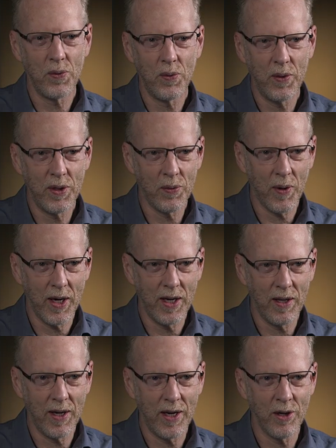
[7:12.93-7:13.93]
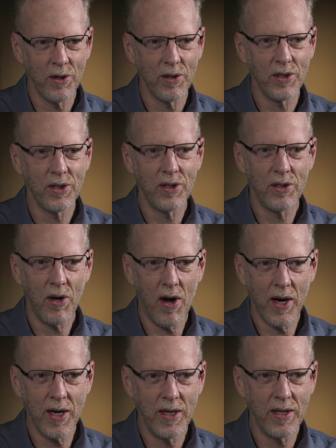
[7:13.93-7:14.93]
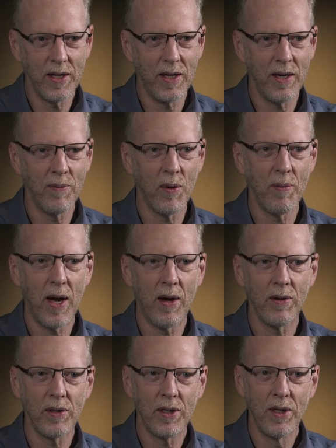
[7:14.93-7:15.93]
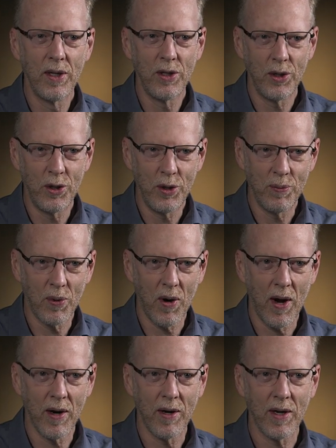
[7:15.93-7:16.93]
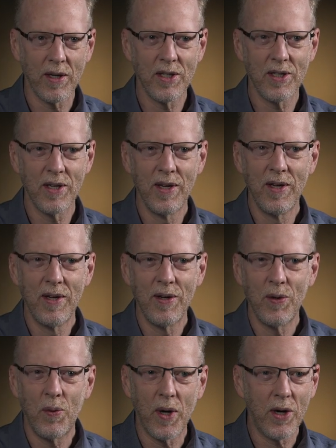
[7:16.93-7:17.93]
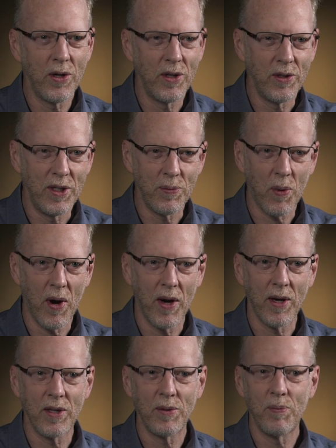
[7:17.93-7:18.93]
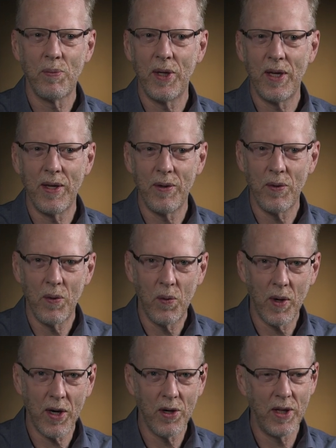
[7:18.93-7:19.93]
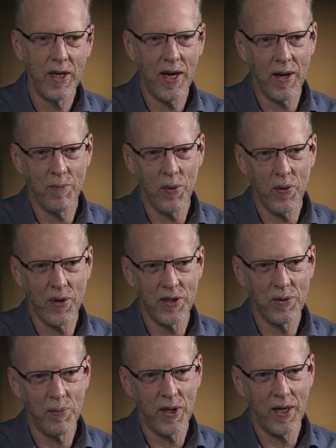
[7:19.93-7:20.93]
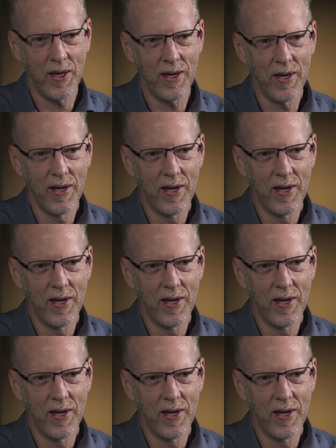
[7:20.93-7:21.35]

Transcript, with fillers: with regulators, talking to them about new products, what could these products be, what could the endpoints be,